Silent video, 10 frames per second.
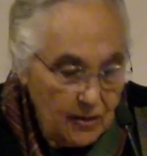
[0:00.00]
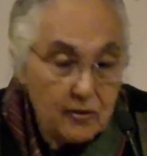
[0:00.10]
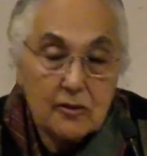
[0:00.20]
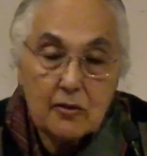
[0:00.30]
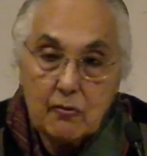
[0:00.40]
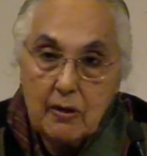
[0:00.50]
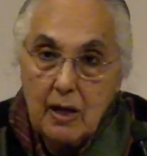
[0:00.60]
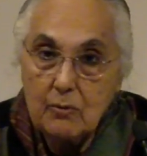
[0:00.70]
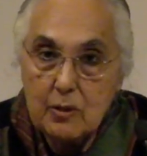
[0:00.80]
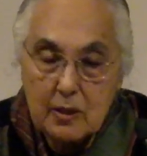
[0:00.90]
that the
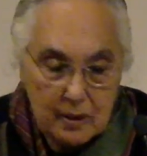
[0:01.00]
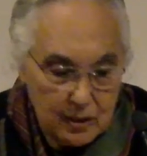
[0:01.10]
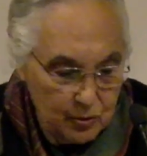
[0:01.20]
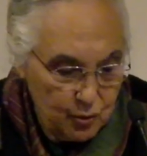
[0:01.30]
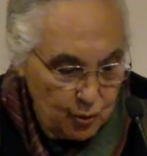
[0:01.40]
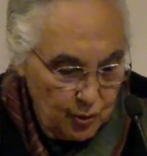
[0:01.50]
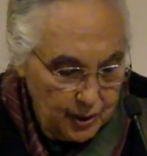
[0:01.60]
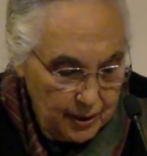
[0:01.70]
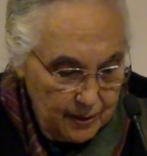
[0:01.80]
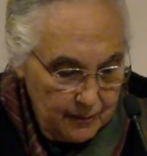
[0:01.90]
renouncer can join.